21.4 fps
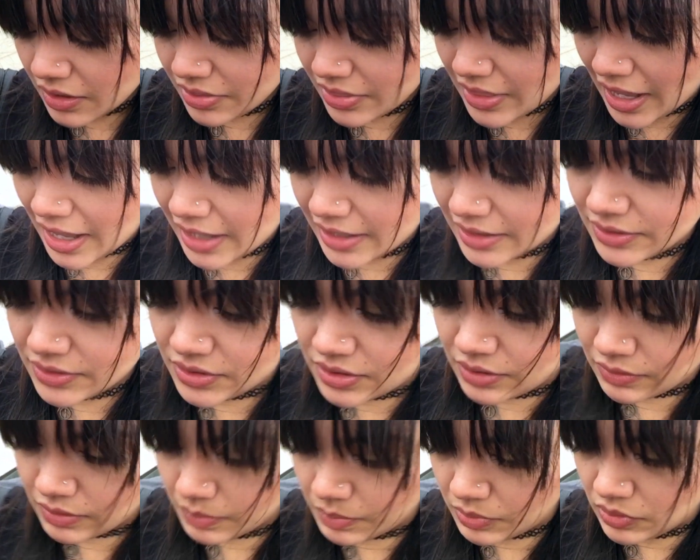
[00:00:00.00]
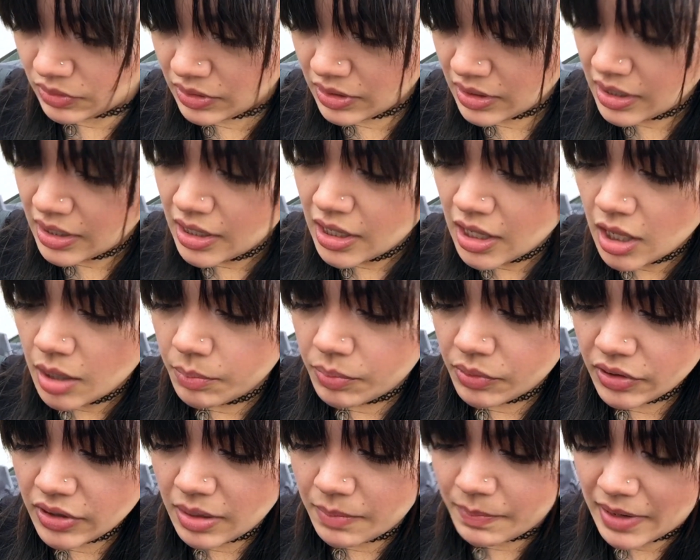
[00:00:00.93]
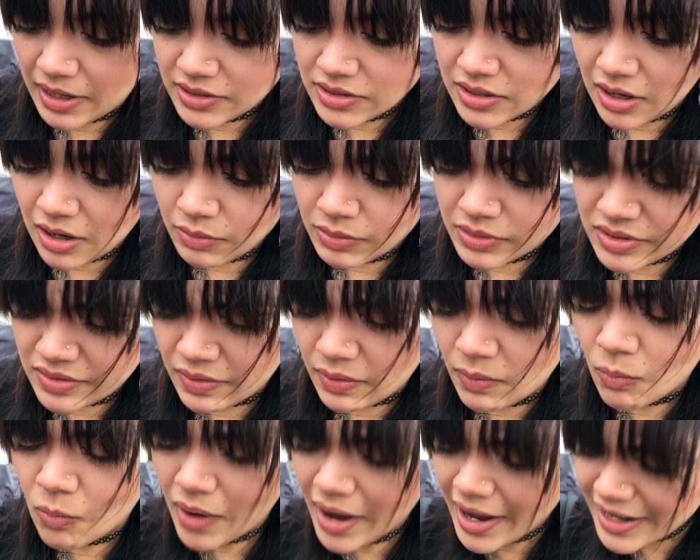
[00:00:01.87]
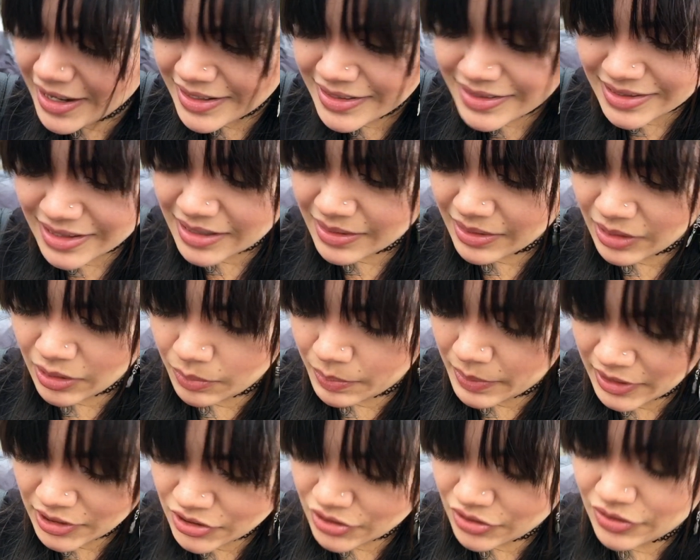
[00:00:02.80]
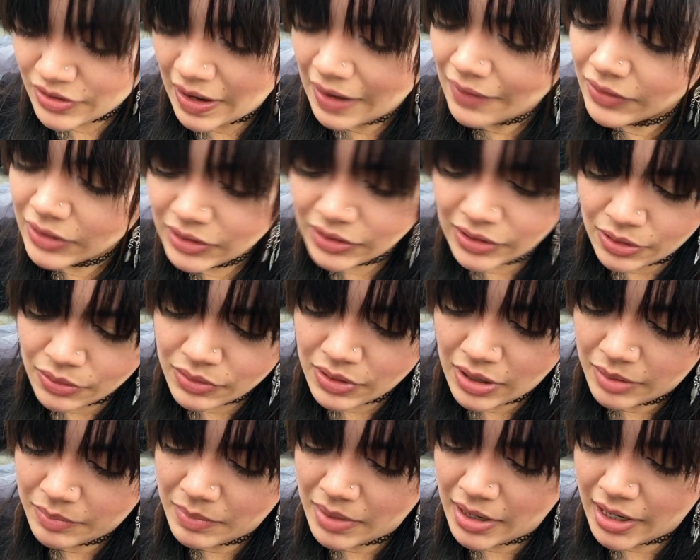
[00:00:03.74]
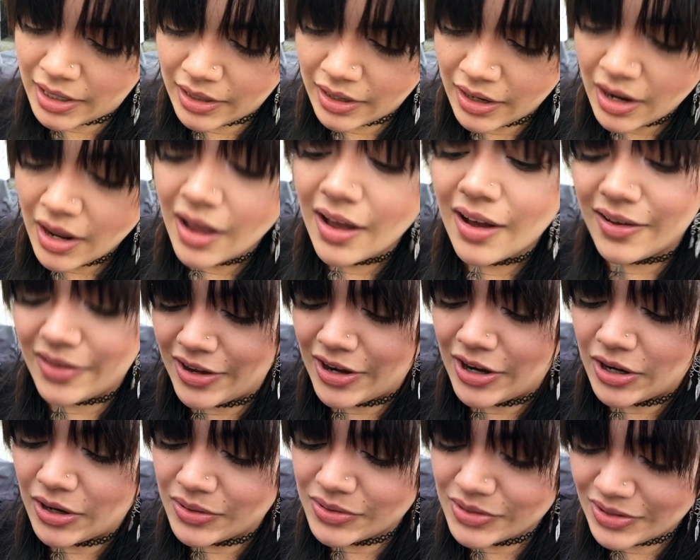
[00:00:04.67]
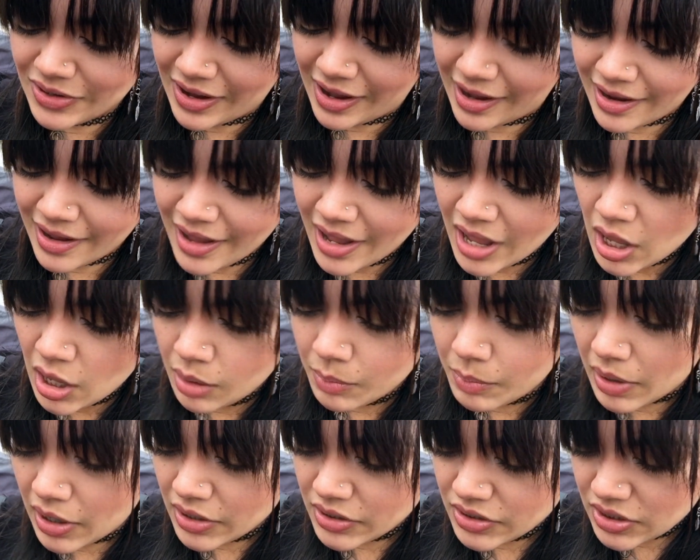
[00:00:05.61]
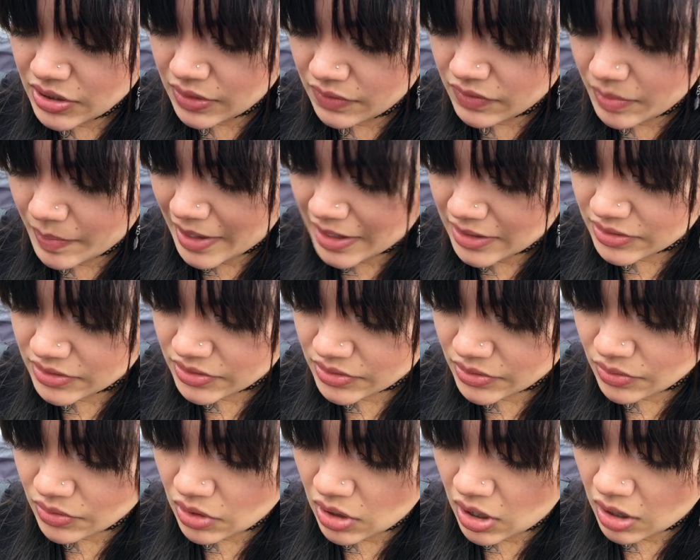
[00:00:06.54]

that is doable. Brilliant, back to Hogwarts event. Why does the little picture never load on mine? Oh, there it goes, okay. Part two of the back to school